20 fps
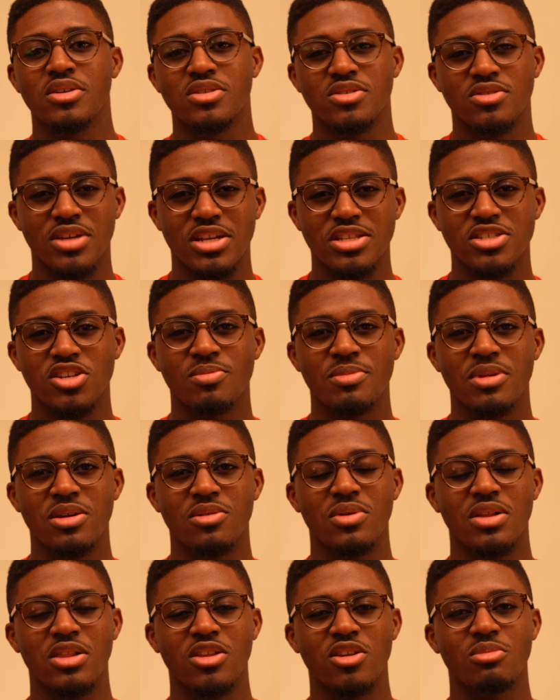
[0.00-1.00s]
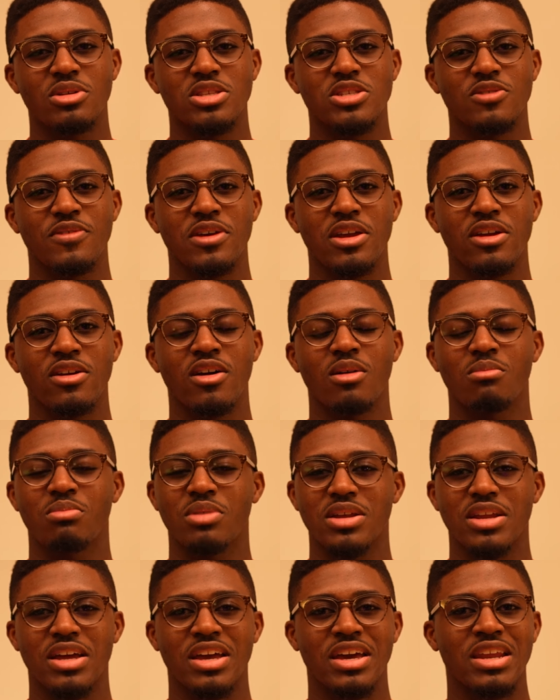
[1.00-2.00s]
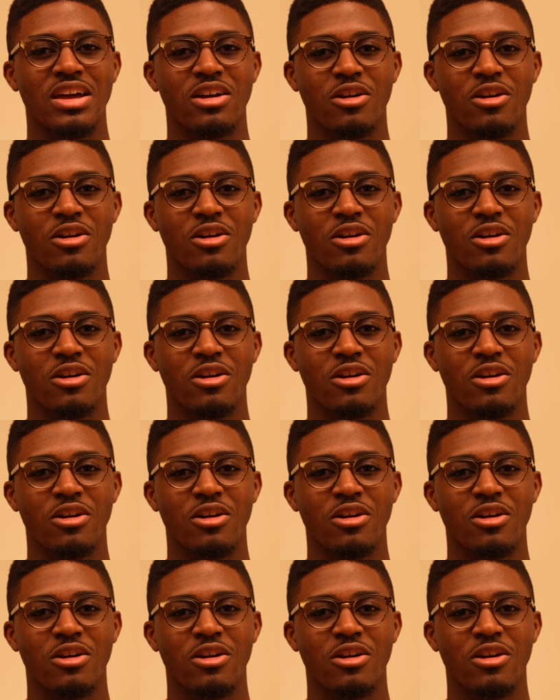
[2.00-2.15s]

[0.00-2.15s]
So that took me a little bit to figure out, but again,